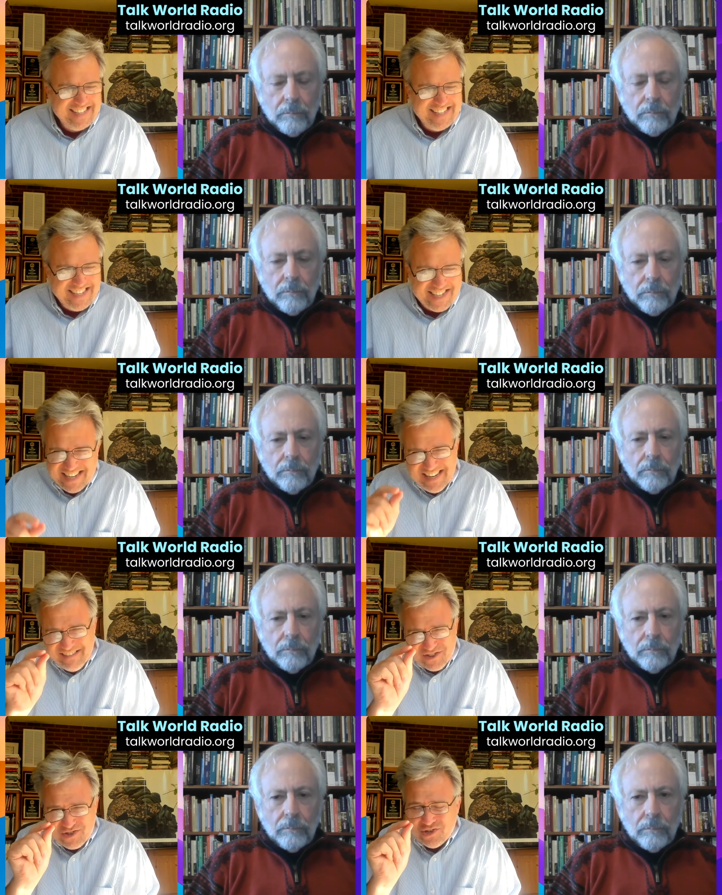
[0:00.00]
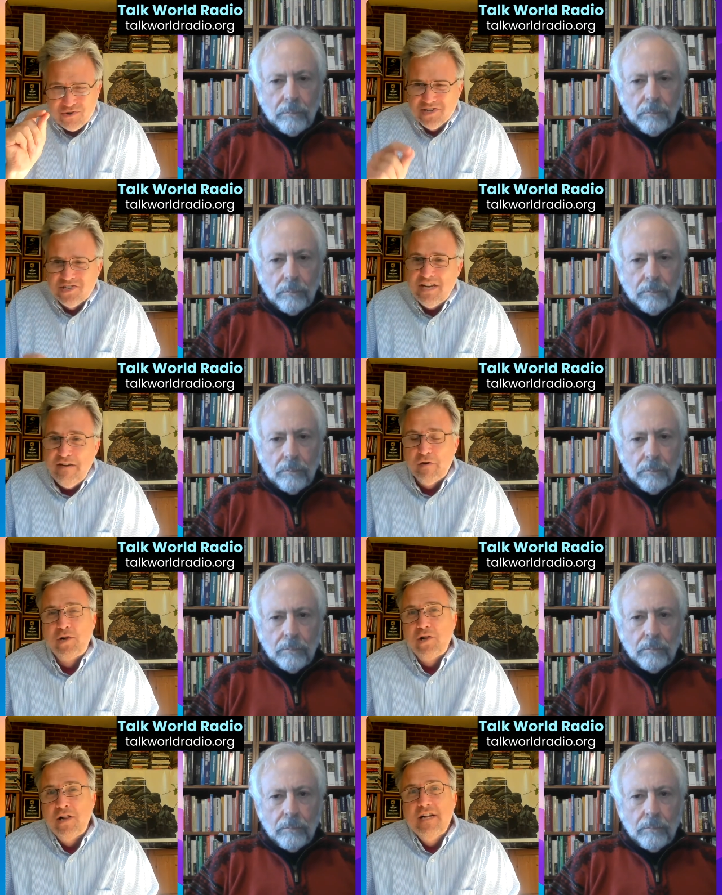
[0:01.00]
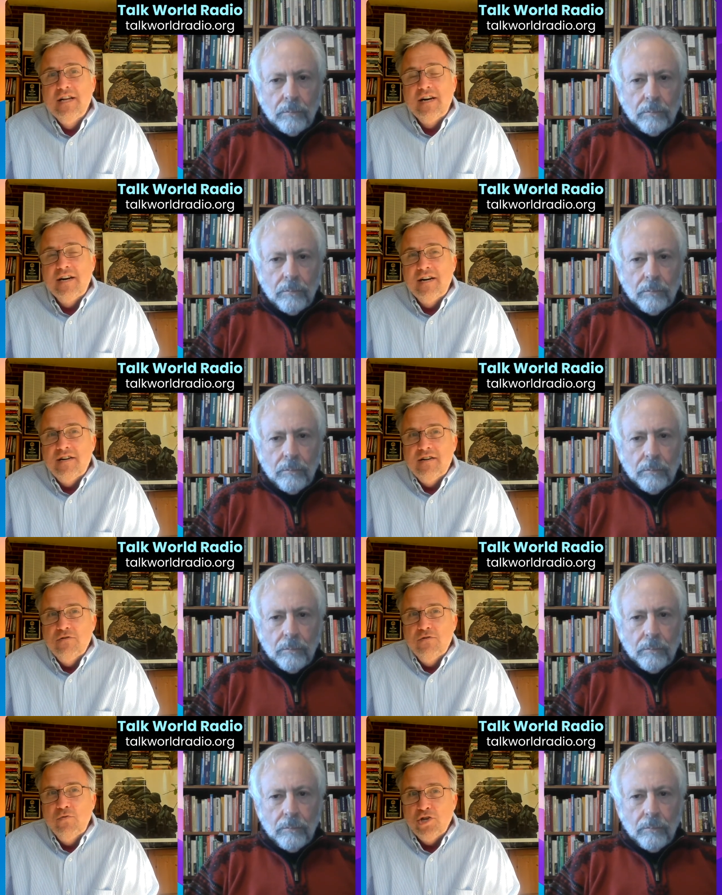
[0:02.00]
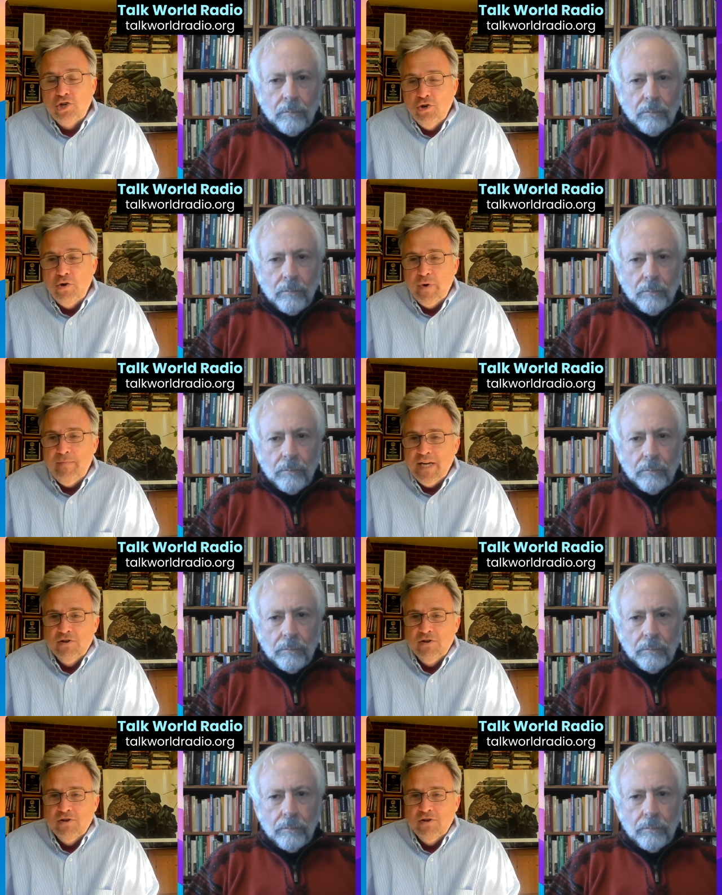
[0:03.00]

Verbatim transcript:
Speaker 1: just ever so conceivable. Uh, what should we be